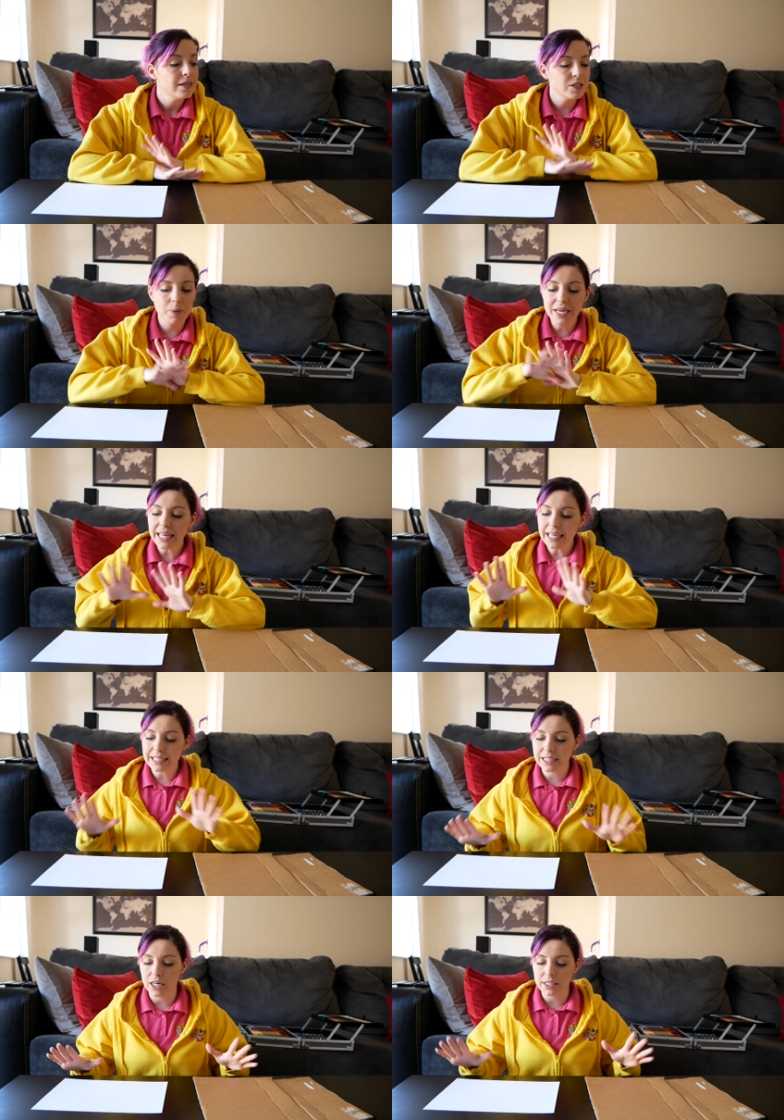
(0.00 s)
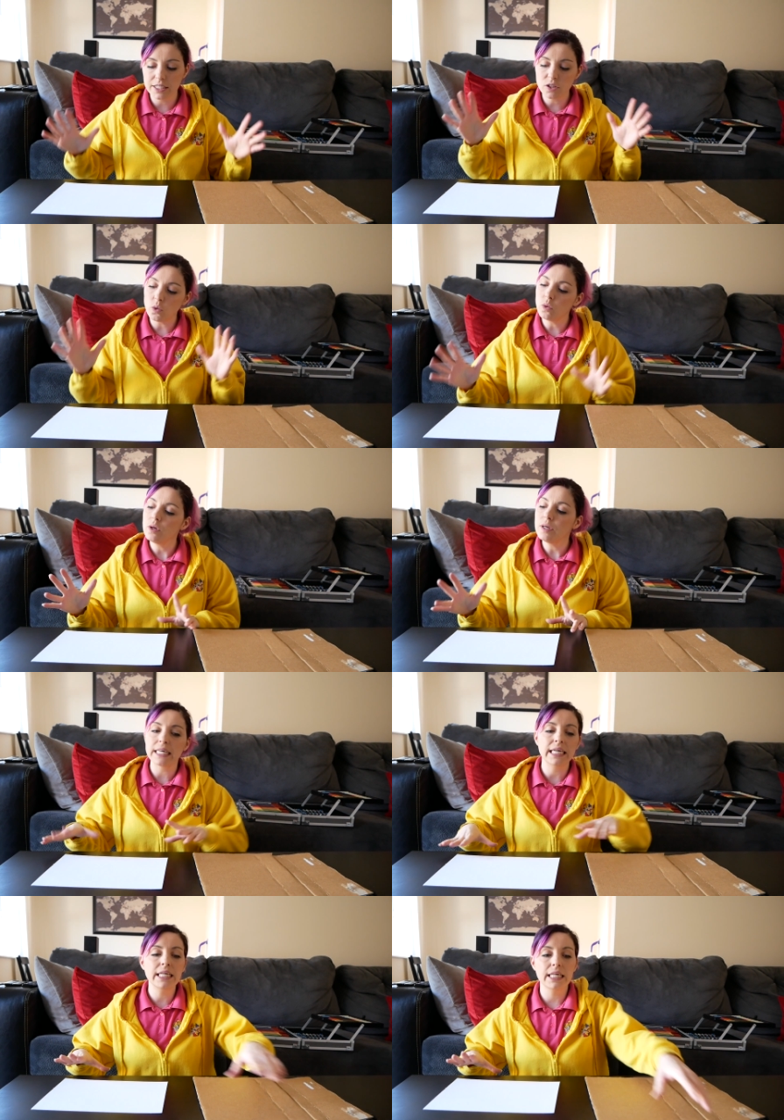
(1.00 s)
So we're going to get started. All you
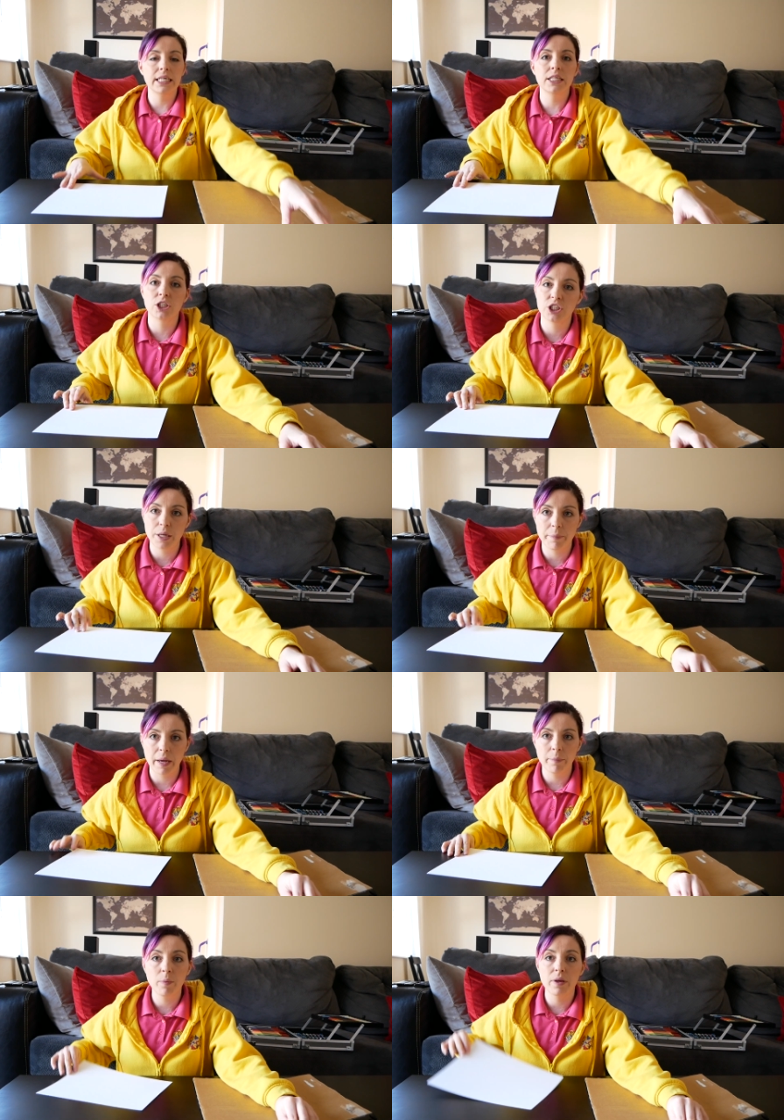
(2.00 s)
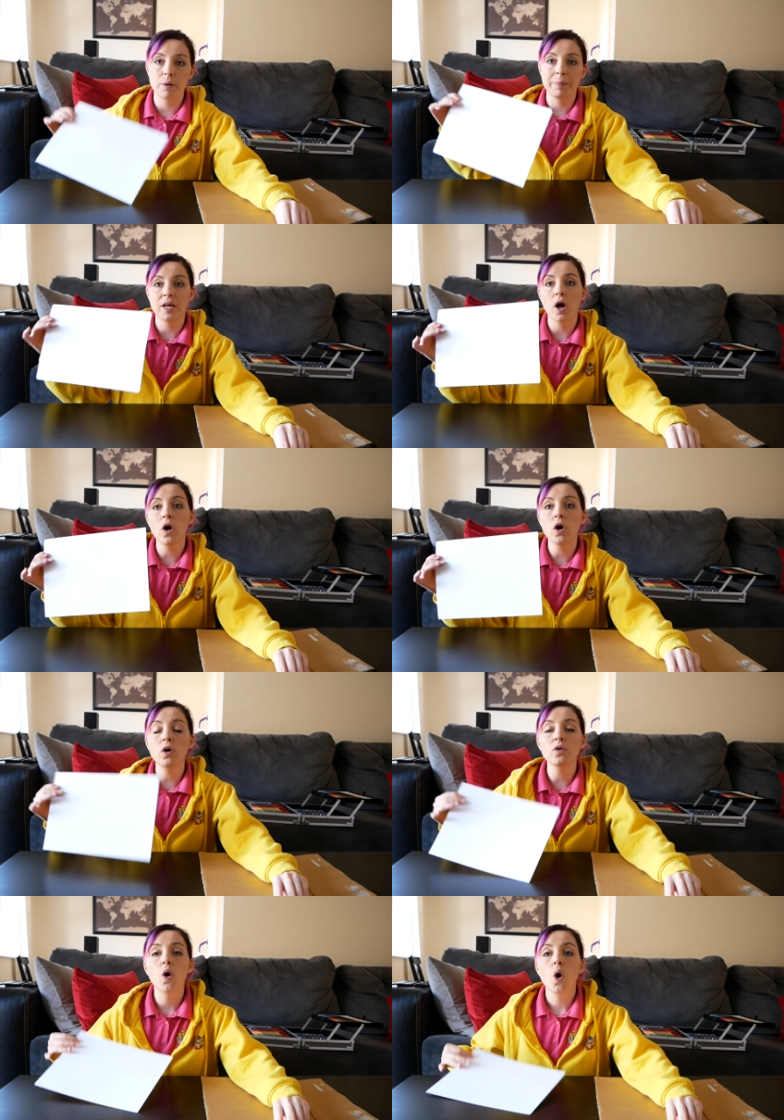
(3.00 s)
need is a sheet of paper, whether it be
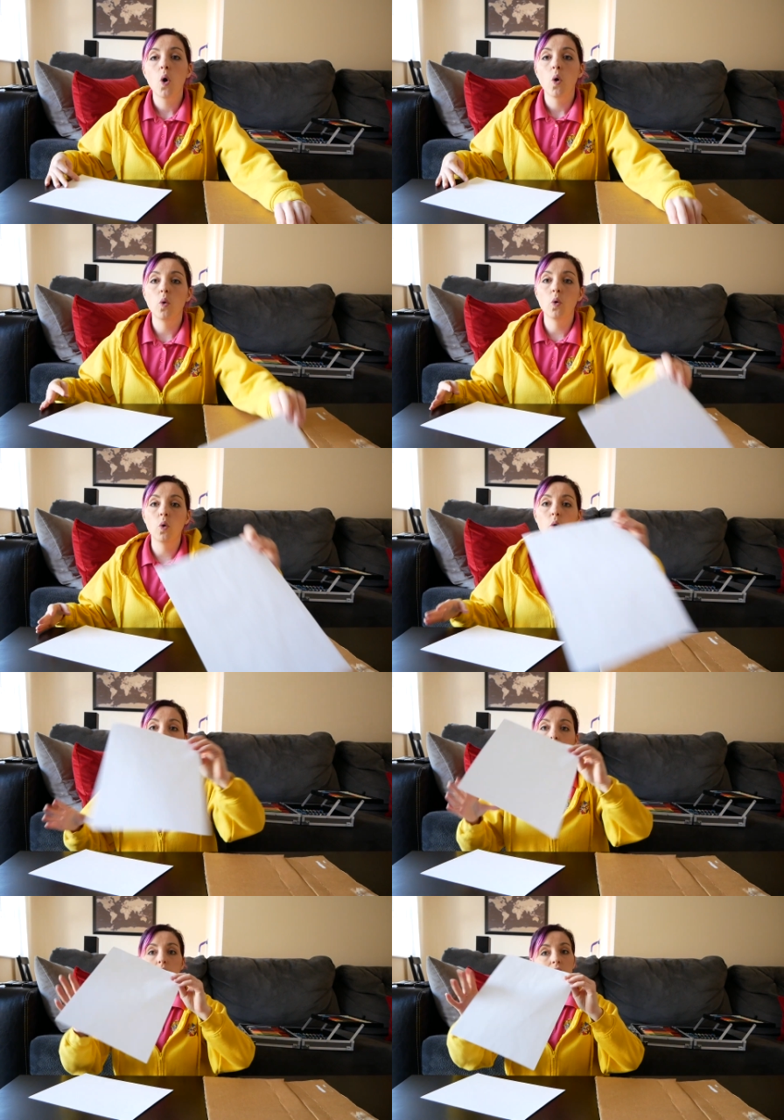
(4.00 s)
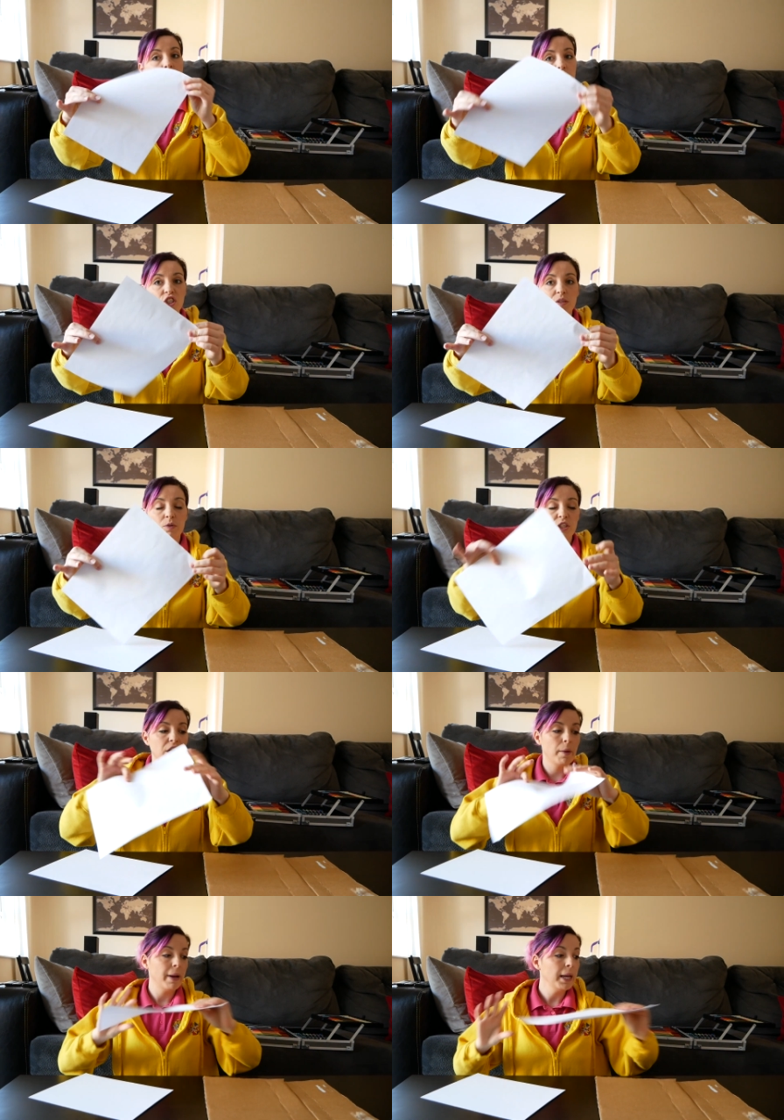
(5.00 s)
card or just a normal
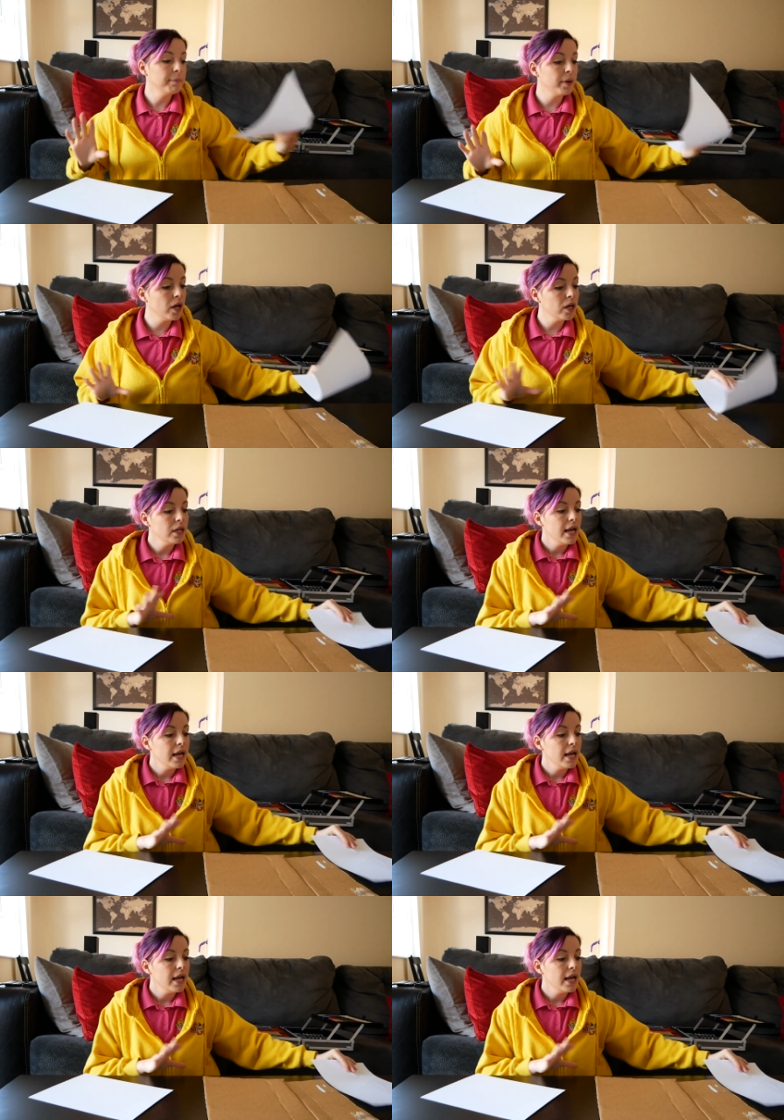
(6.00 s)
sheet of paper.